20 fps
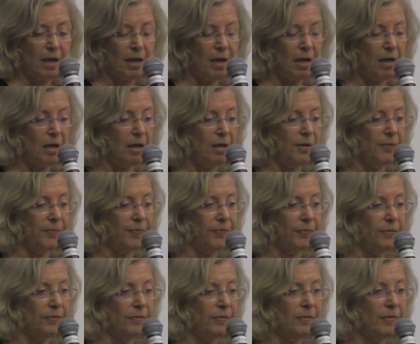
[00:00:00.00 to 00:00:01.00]
Um,
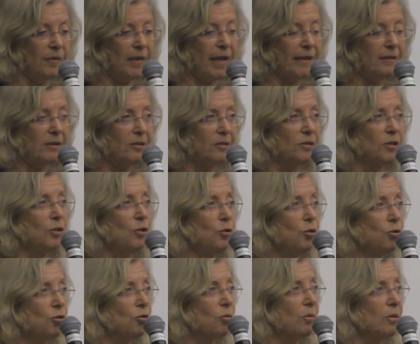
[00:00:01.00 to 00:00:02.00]
that's
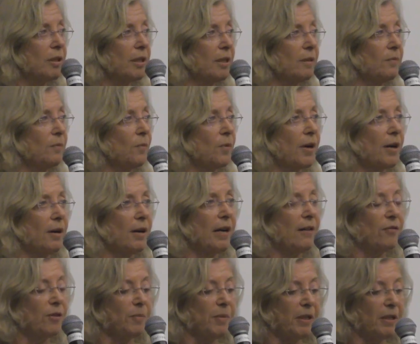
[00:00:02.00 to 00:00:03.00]
usually where
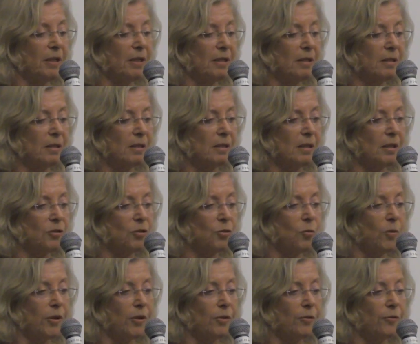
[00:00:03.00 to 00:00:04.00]
everybody is, is on
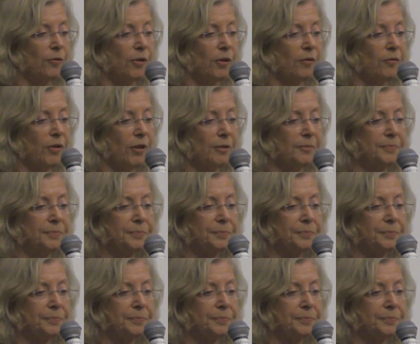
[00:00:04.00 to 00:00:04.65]
Twitter for an event.